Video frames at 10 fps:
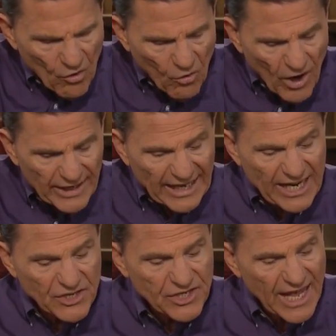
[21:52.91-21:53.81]
what
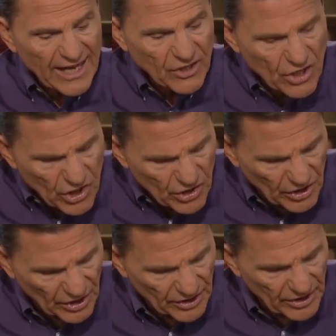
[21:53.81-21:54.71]
is that
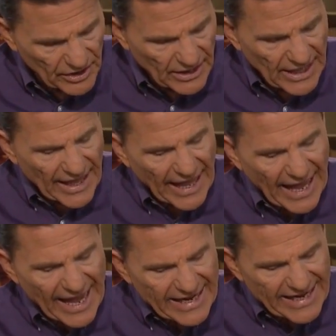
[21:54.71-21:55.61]
good
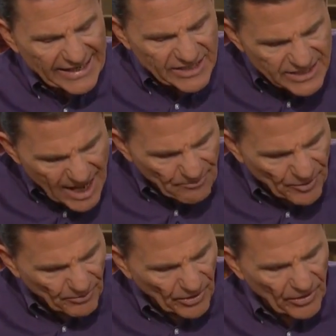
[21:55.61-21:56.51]
and
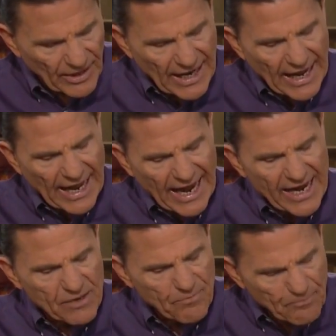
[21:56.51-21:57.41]
acceptable
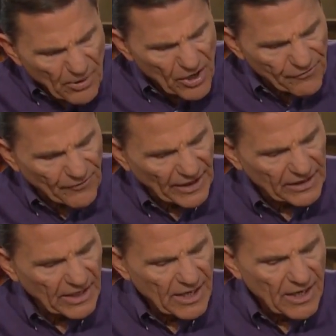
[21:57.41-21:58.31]
and
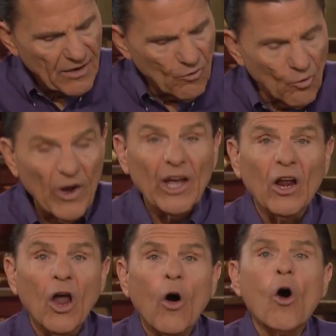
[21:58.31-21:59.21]
perfect
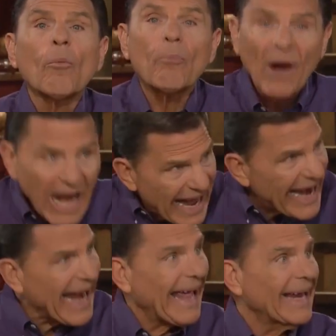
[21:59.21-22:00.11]
will or
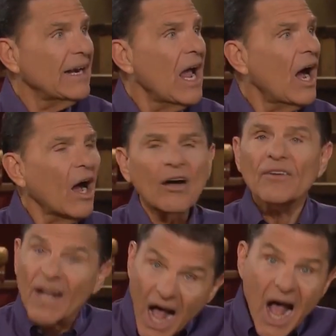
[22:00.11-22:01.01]
plan
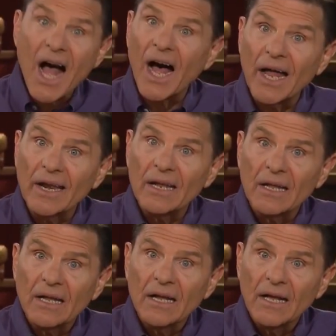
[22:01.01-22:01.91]
of God.
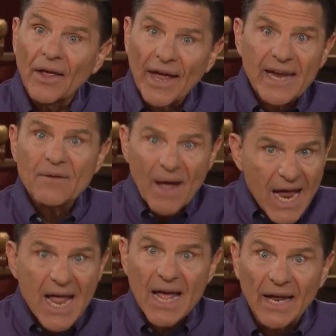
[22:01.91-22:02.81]
Amen.
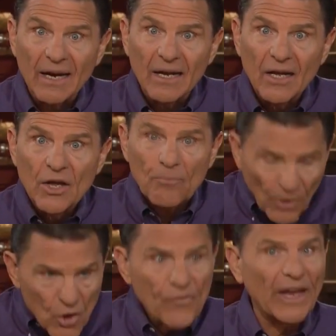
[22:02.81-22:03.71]
Amen.
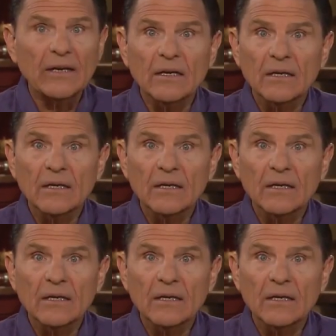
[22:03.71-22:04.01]
Prove it.